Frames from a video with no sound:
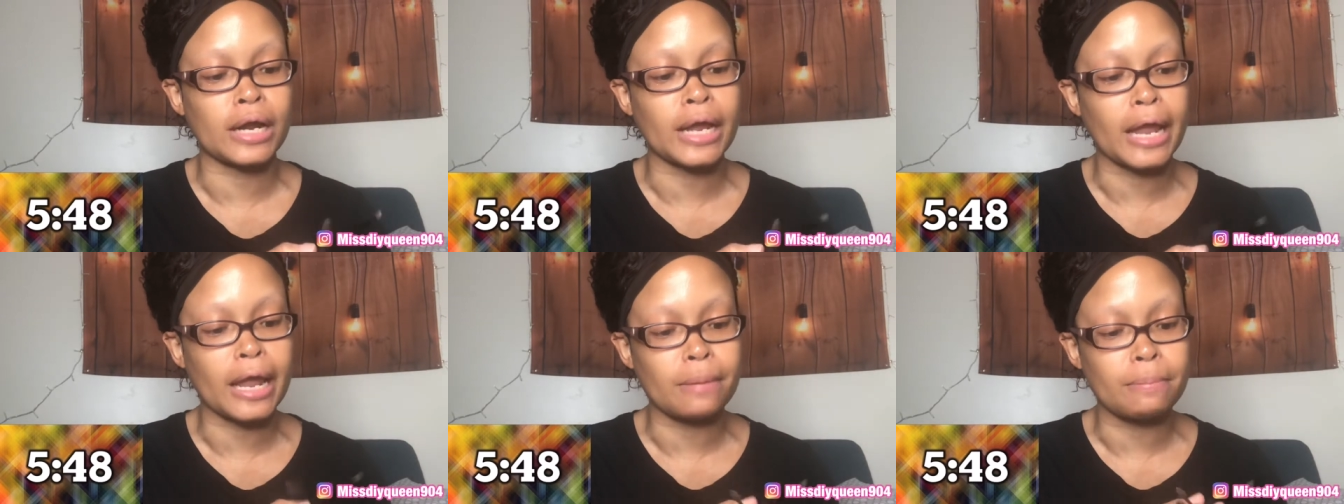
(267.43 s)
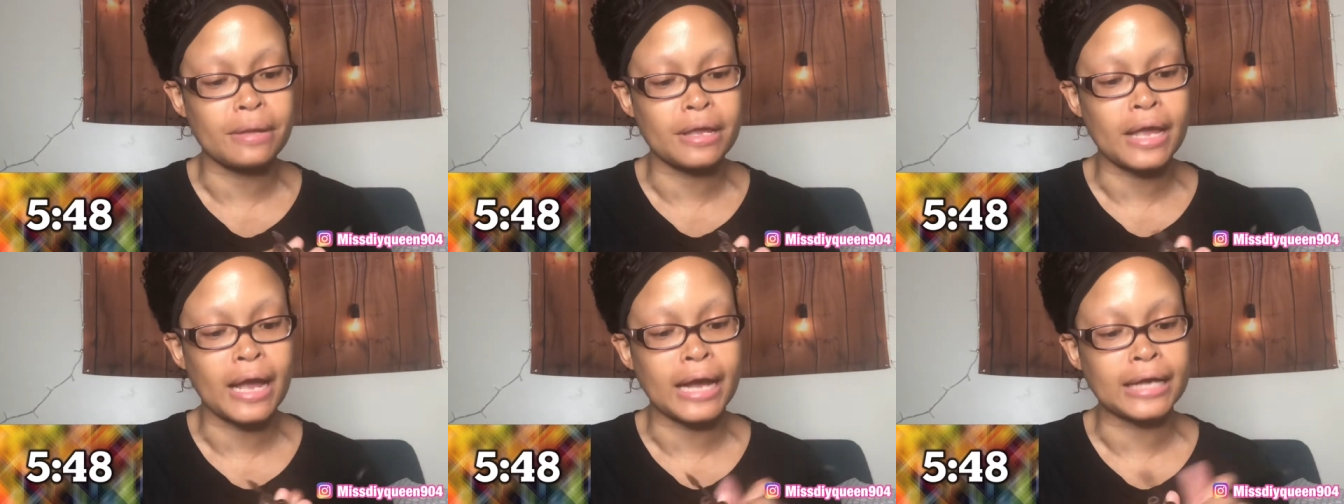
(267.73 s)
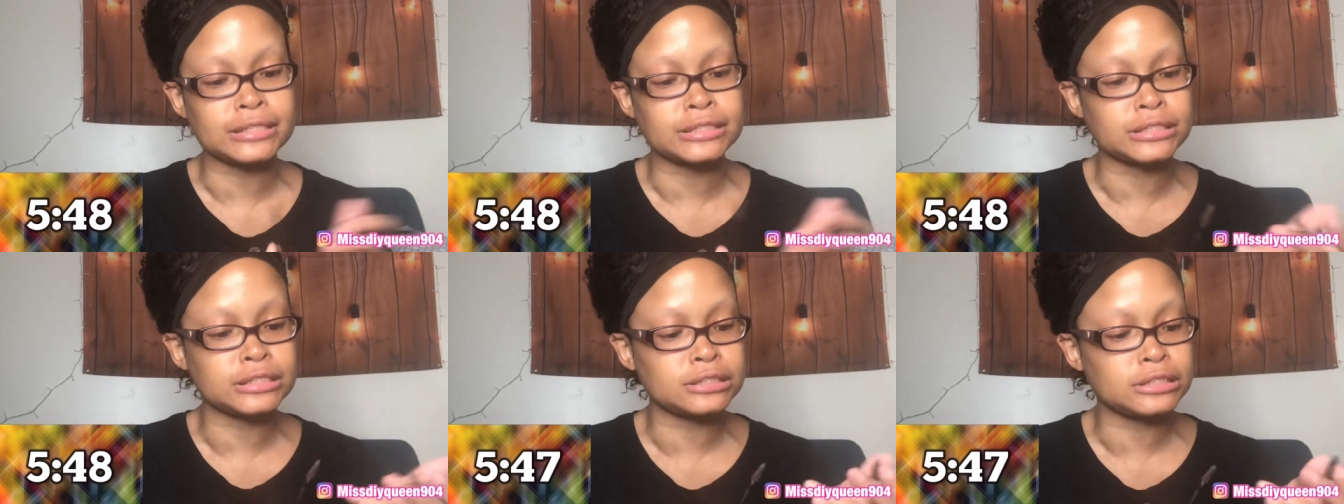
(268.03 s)
a
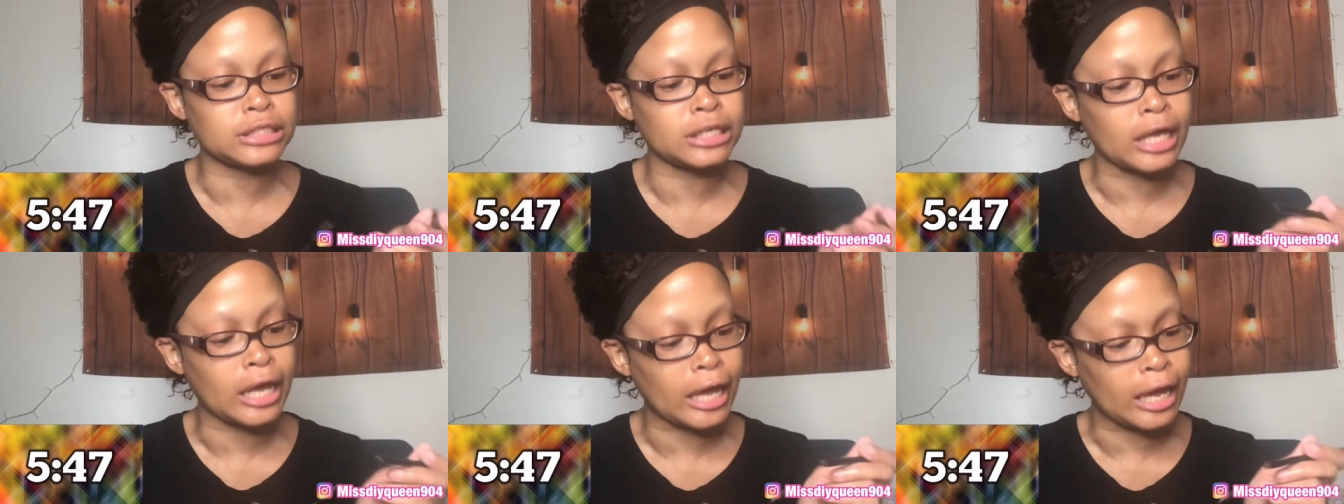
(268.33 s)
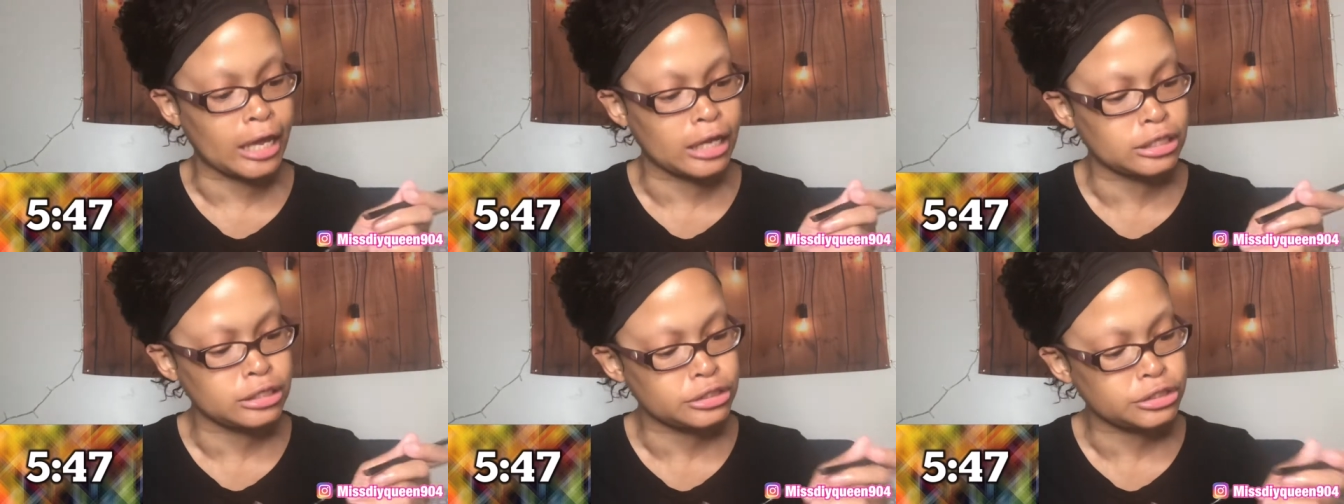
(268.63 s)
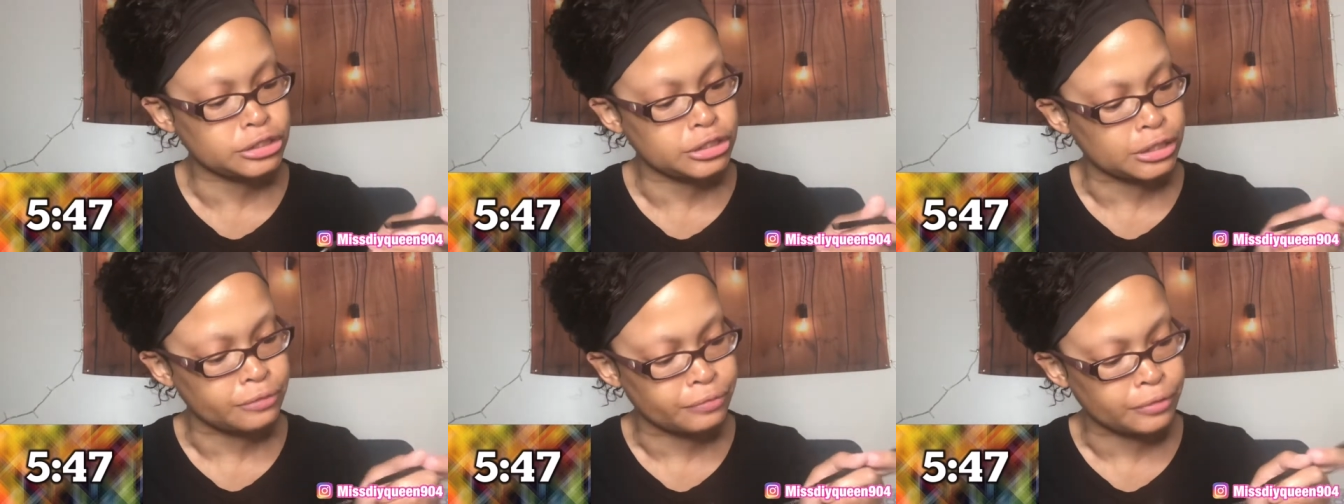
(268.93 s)

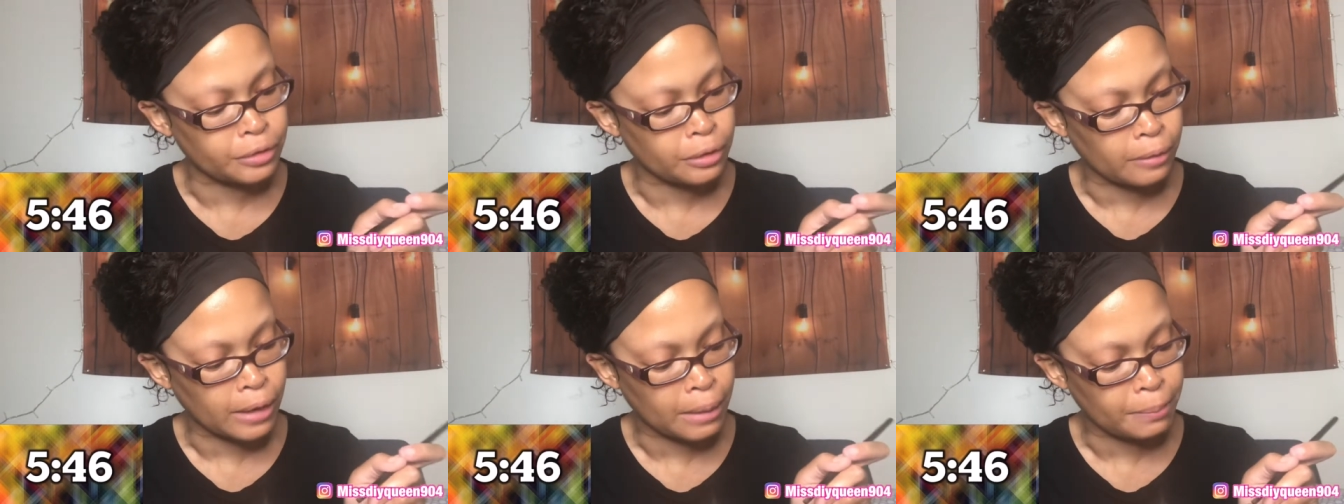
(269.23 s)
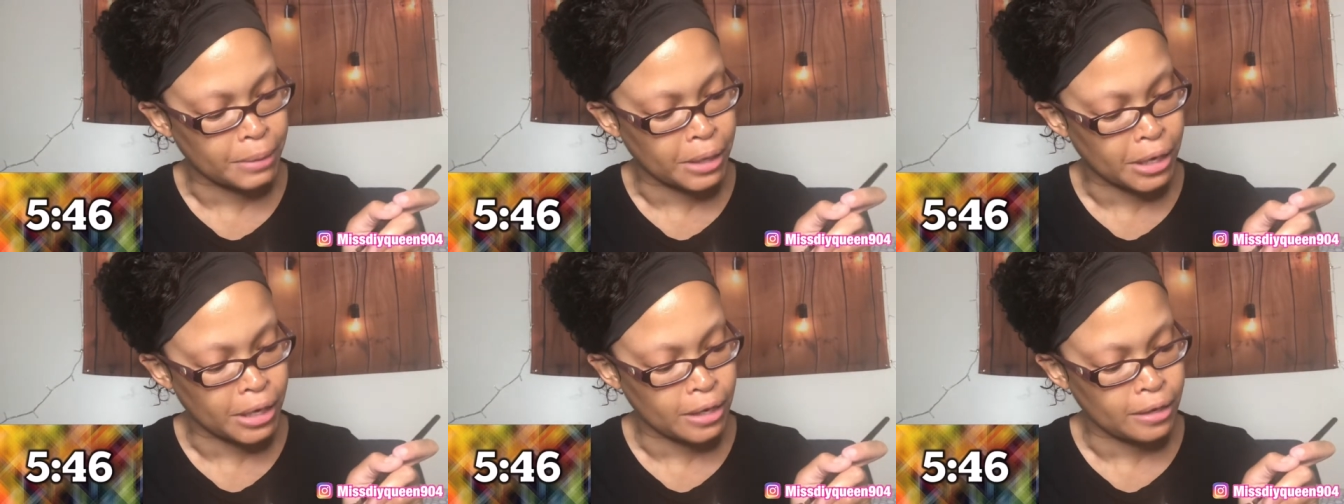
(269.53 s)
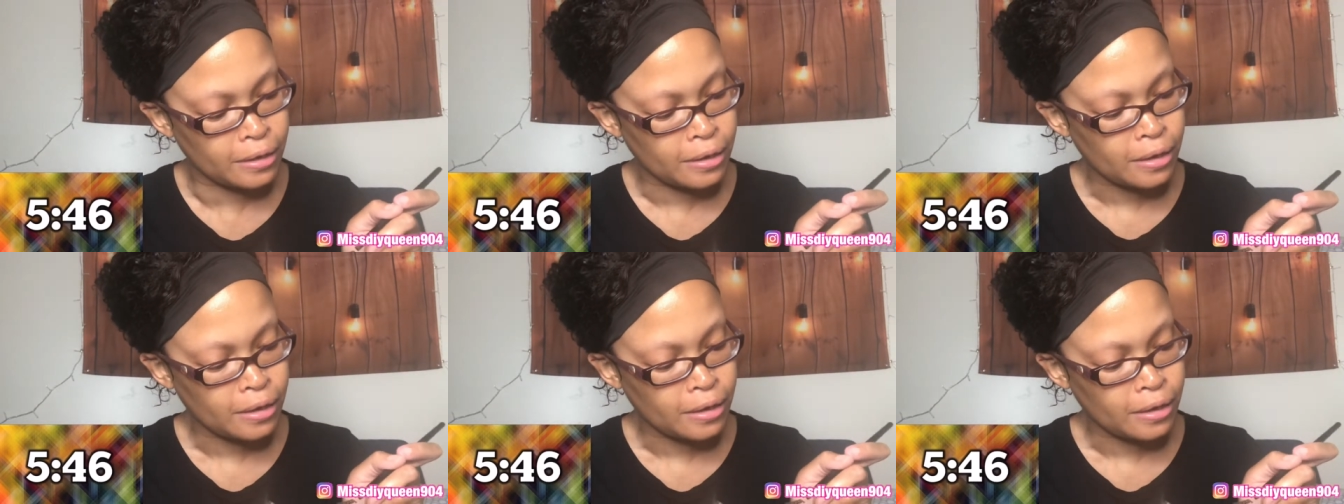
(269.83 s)
B-I-T-C-H, if you know what I mean.